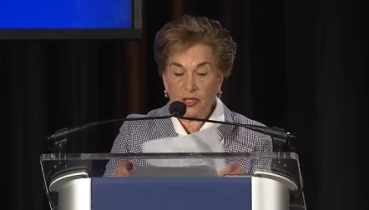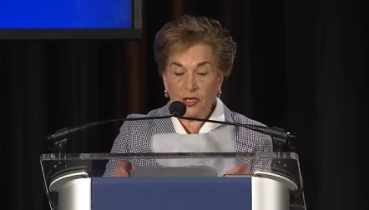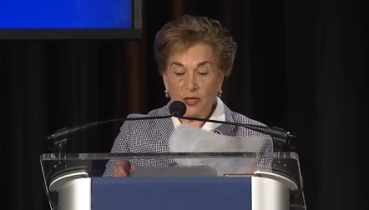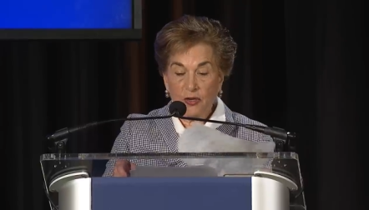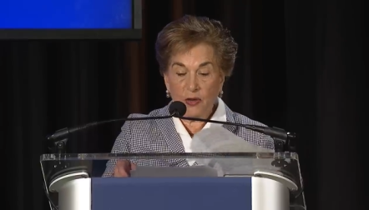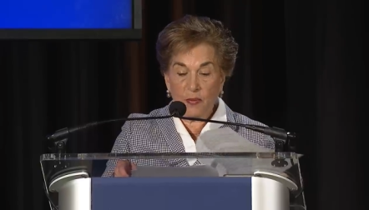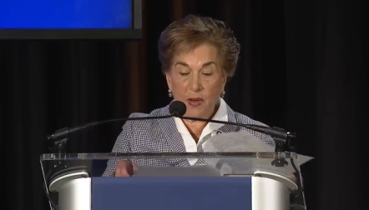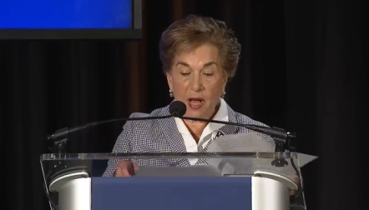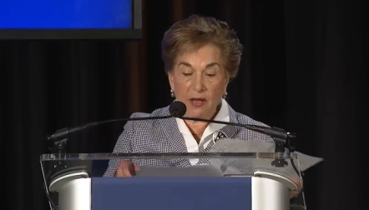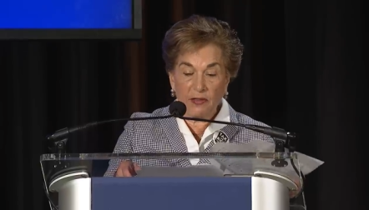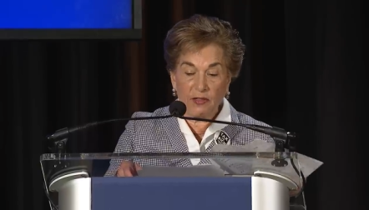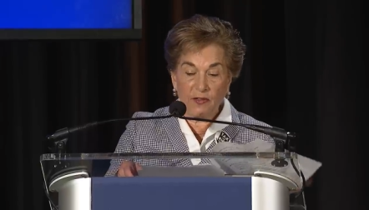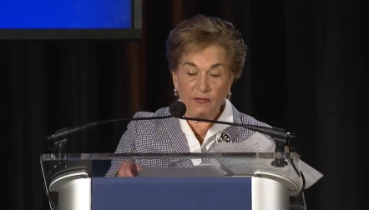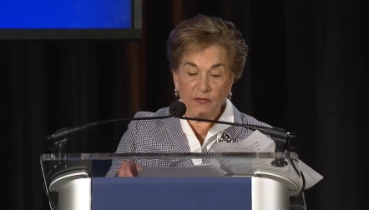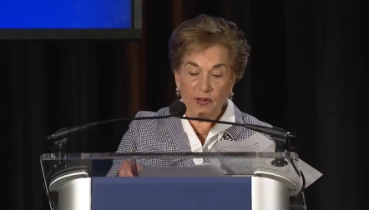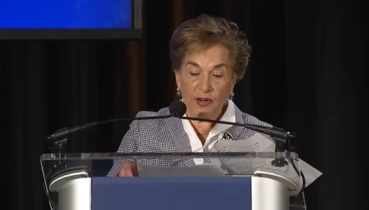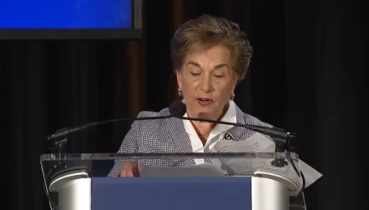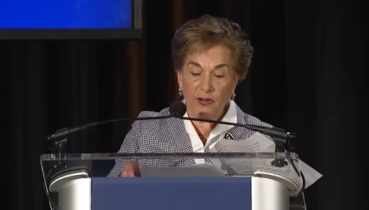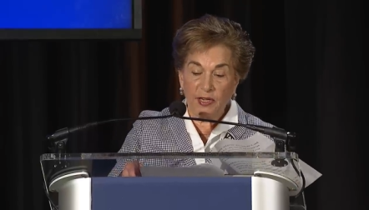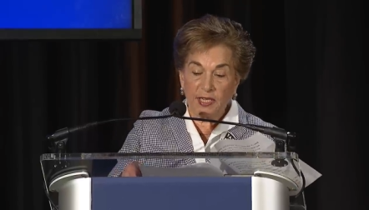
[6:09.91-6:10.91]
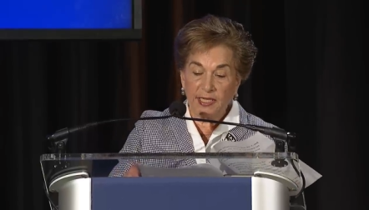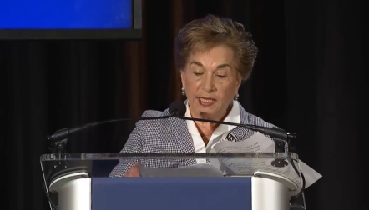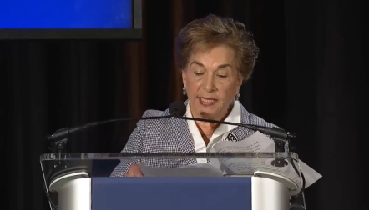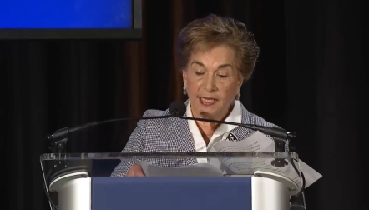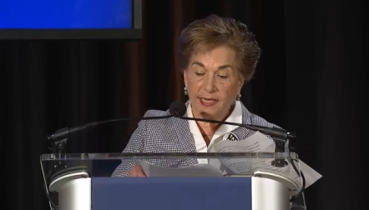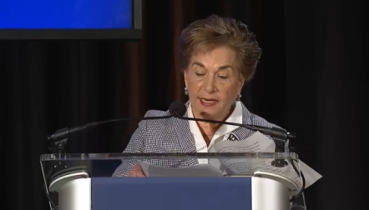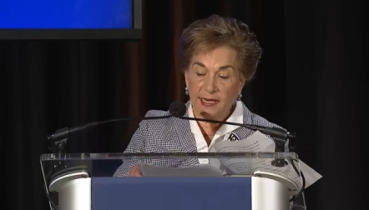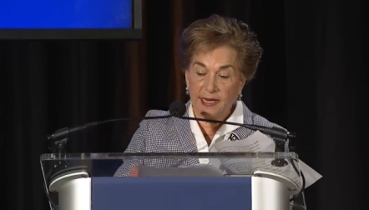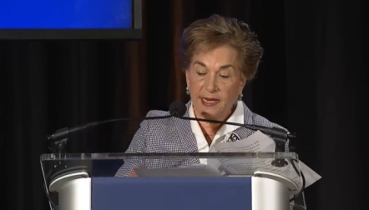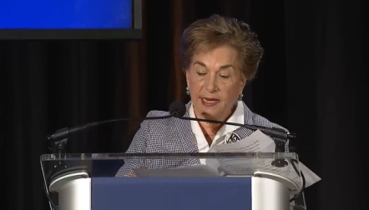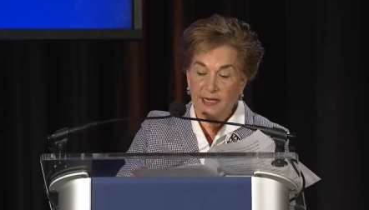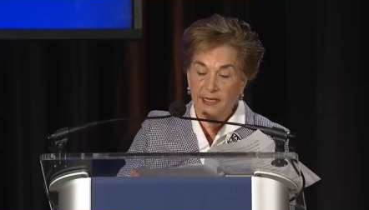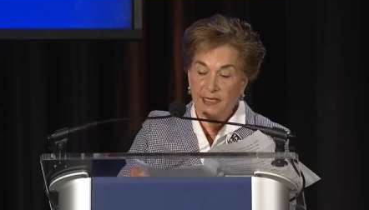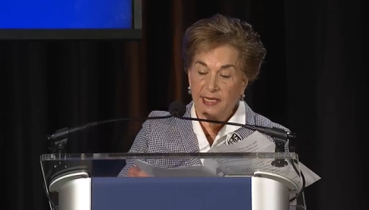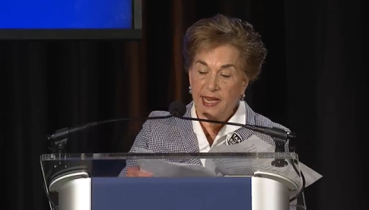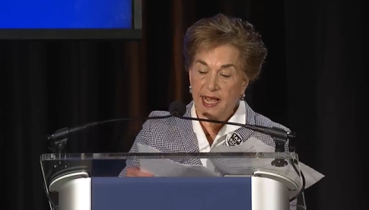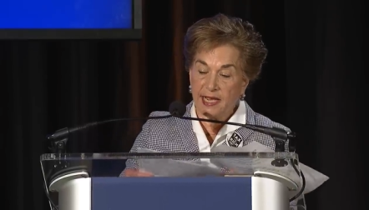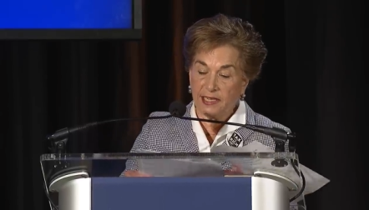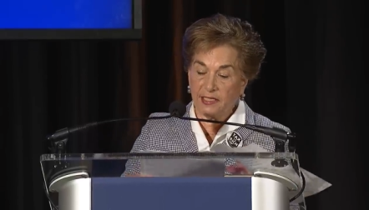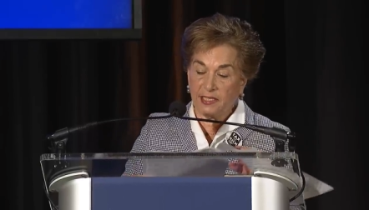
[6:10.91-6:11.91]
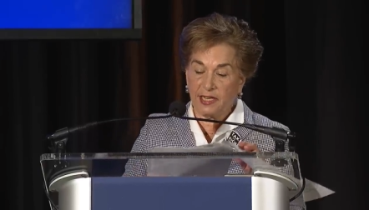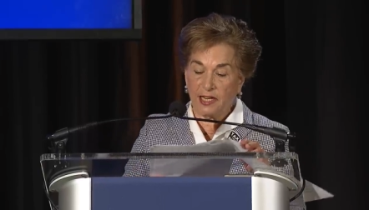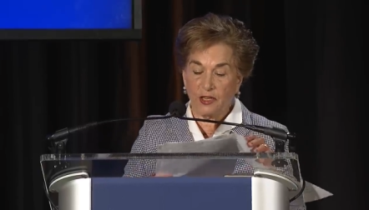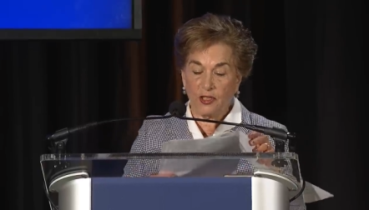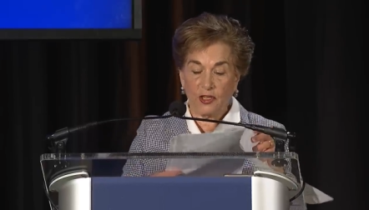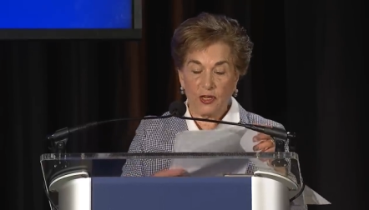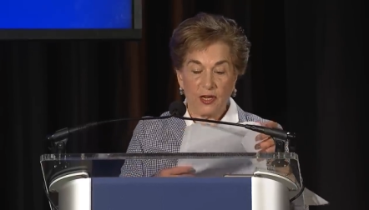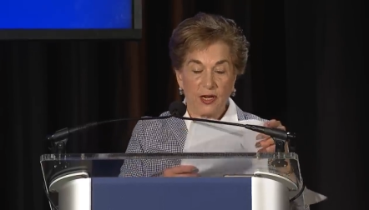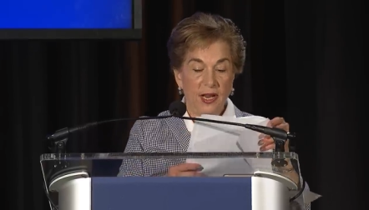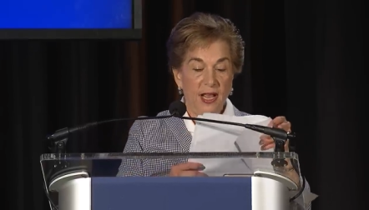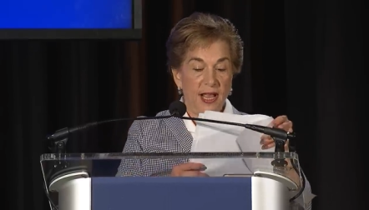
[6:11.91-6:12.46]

to you about the Fairness in, in Taxation